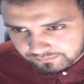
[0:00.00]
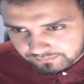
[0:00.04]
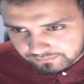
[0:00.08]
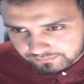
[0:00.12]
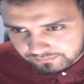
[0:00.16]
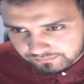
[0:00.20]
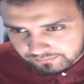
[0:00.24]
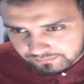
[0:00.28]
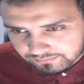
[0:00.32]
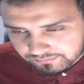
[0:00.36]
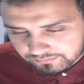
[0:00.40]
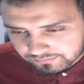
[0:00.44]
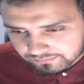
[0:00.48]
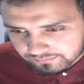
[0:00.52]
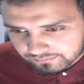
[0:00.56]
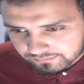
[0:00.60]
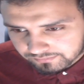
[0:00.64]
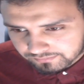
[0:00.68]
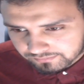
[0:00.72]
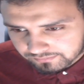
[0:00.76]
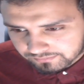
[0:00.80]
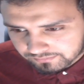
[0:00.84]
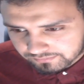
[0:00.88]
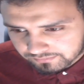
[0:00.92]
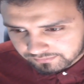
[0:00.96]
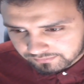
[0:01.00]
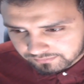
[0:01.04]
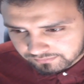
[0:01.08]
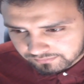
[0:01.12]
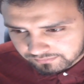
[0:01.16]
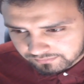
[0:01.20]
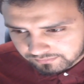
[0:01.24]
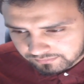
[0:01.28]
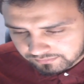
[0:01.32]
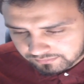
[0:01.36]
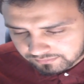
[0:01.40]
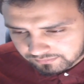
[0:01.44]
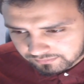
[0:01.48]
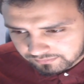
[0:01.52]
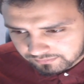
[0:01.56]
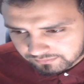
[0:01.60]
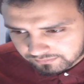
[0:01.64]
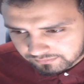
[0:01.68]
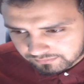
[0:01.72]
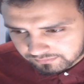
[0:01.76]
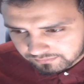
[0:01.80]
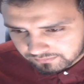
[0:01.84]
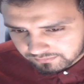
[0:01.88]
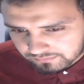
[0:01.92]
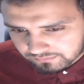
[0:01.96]

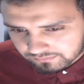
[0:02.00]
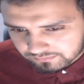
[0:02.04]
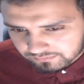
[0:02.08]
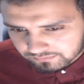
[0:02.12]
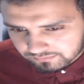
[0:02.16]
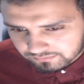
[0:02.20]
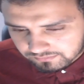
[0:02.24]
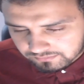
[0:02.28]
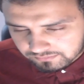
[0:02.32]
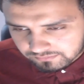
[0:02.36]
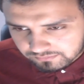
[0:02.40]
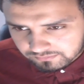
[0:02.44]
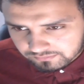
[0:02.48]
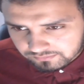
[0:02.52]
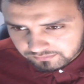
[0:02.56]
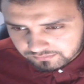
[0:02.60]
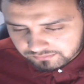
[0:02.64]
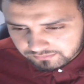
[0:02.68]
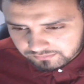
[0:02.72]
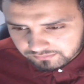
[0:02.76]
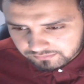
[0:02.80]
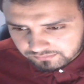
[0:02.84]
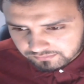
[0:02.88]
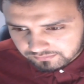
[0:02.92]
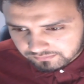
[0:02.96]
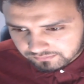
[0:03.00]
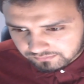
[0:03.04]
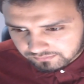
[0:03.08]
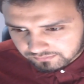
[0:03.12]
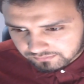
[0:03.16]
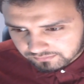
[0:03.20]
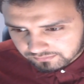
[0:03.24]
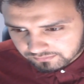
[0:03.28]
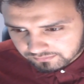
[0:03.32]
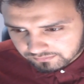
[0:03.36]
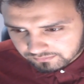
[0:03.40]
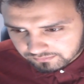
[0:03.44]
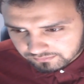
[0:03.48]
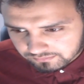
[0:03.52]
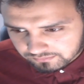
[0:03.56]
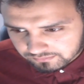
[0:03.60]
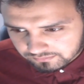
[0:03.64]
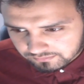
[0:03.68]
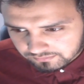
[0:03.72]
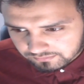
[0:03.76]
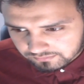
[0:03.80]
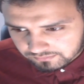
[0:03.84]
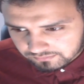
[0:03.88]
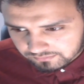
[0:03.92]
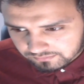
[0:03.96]

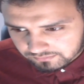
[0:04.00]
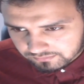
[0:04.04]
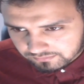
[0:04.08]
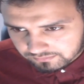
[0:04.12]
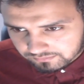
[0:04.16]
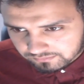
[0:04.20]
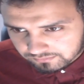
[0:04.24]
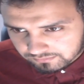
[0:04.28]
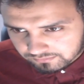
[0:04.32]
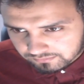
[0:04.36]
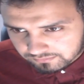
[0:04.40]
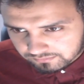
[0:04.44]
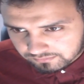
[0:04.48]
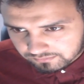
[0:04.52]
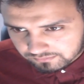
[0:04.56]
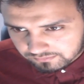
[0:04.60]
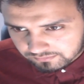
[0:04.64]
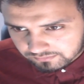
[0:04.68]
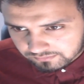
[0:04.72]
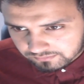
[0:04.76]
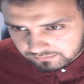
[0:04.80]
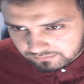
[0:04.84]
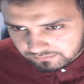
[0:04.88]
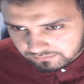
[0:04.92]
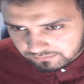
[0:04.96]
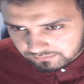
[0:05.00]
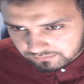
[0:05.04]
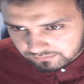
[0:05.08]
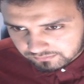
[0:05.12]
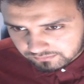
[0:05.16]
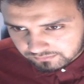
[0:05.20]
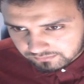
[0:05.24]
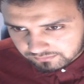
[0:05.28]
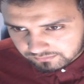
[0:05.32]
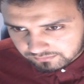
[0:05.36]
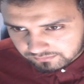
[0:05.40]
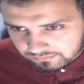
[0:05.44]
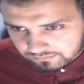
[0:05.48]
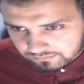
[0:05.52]
(silent)